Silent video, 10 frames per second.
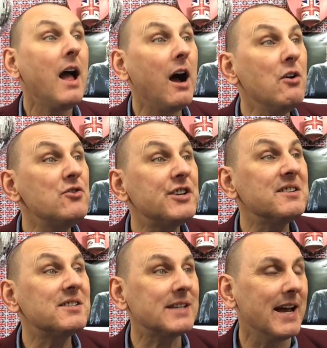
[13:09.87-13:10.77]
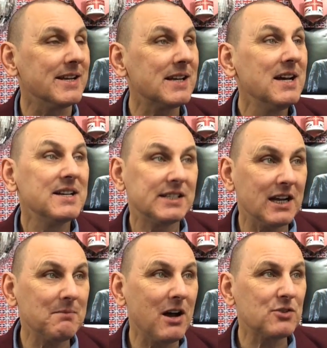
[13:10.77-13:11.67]
Odeon says
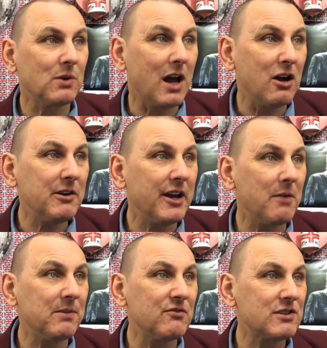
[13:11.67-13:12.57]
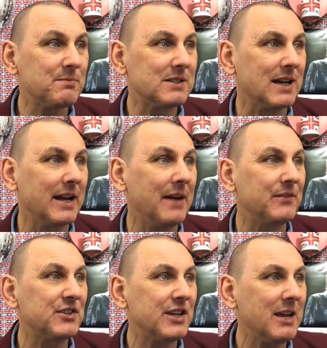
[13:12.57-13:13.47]
cinemas will only open Christmas Day if
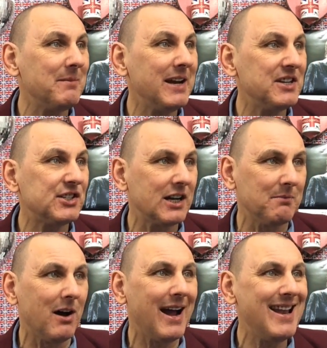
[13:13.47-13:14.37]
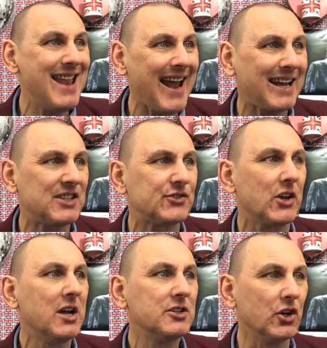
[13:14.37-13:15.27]
the team in each cinema elects
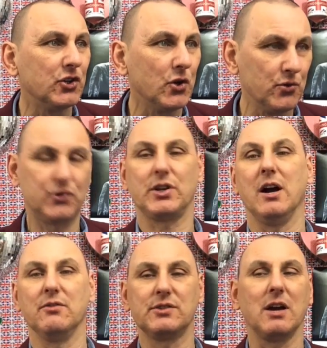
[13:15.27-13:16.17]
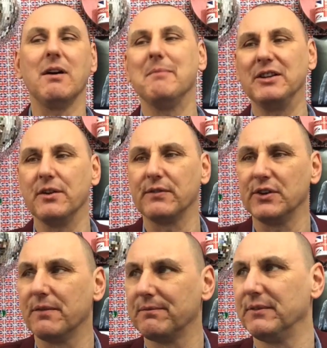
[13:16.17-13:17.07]
to do so. So, I mean, you've,
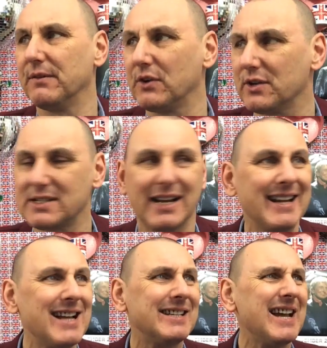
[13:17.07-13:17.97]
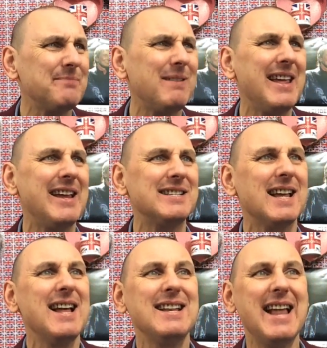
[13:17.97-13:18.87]
you've, you've got to say, yes, yes, please,
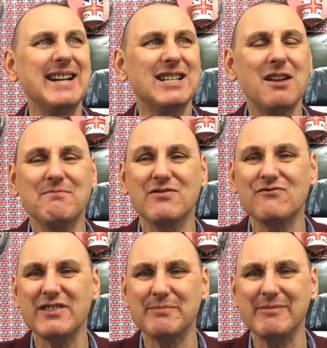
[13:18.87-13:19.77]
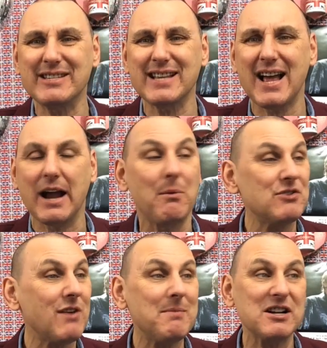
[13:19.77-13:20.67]
let's open Christmas Day. I
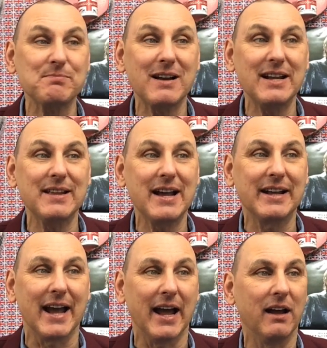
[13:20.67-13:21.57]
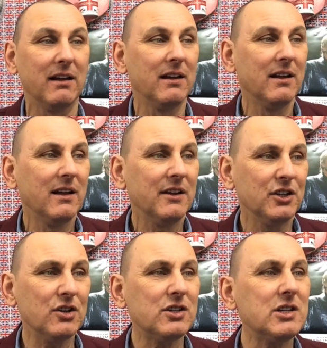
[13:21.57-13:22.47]
wonder how much money they get.
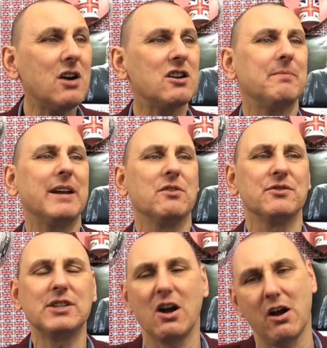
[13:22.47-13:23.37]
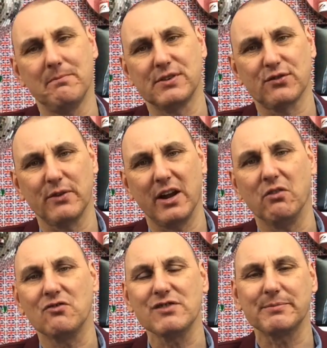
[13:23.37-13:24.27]
You've got to be on times three on
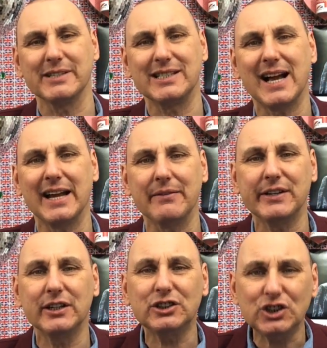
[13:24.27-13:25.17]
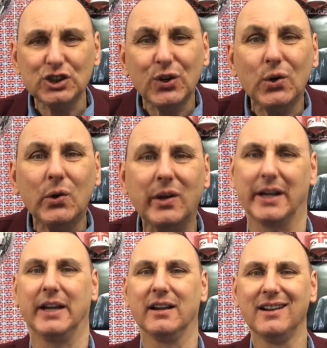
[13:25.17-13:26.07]
Christmas Day, haven't you?
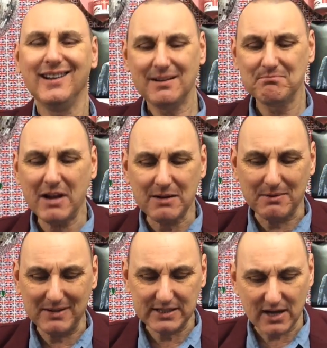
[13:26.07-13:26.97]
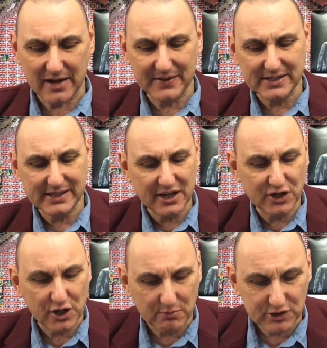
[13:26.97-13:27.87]
Surely. Minimum, it's like this gig
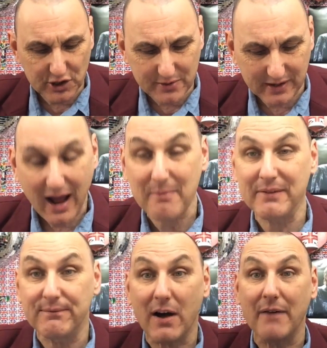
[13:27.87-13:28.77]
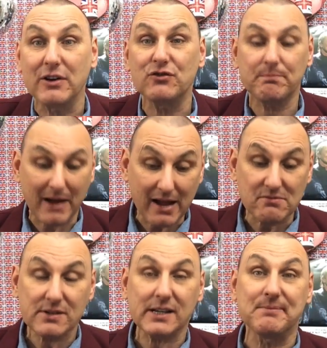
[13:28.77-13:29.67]
you were doing. I mean,
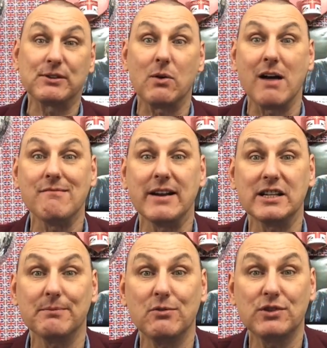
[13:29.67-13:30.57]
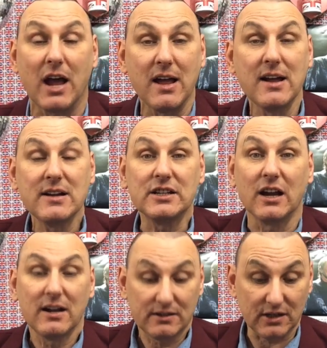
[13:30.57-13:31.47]
£500 seems quite reasonable to
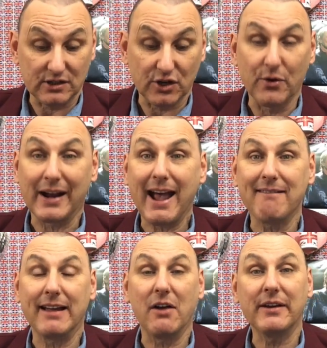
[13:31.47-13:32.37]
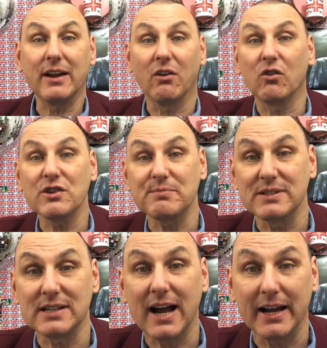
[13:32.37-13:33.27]
to, to, to a karaoke on
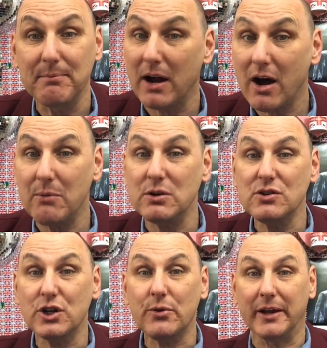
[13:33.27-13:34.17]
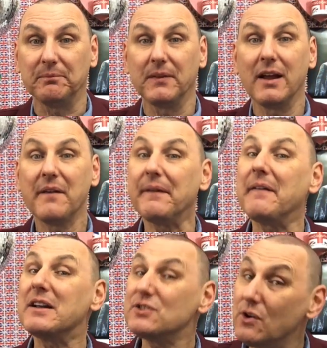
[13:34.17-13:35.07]
Christmas Day, but I wouldn't do it. Now,
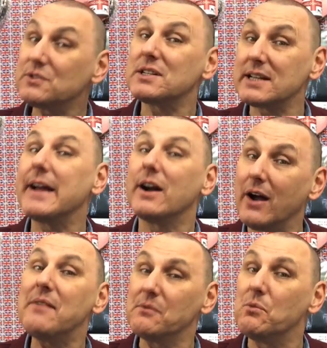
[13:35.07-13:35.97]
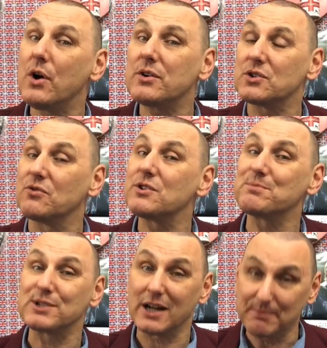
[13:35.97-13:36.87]
that's not to say I haven't worked on
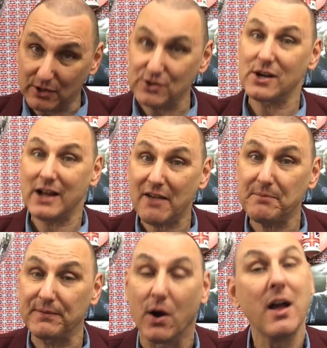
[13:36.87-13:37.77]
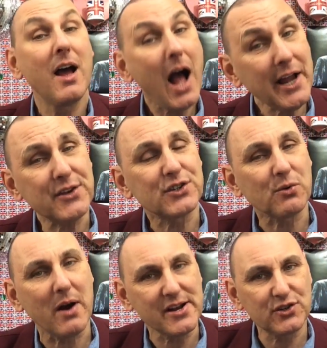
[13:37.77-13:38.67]
Christmas Day because I have before. I used to
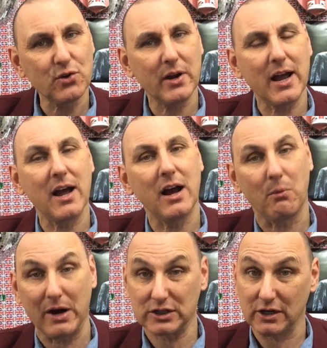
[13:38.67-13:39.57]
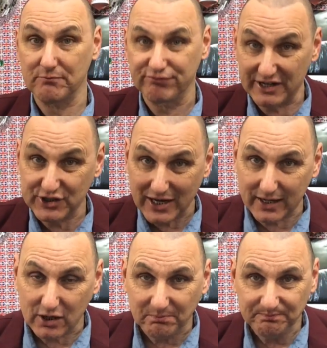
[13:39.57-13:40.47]
quite enjoy it. Uh, I worked at British
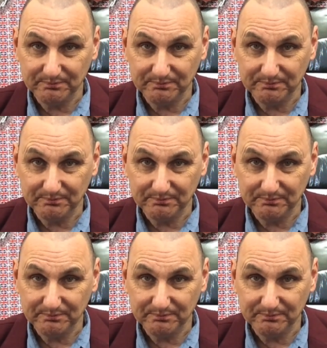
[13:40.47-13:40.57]
Telecom.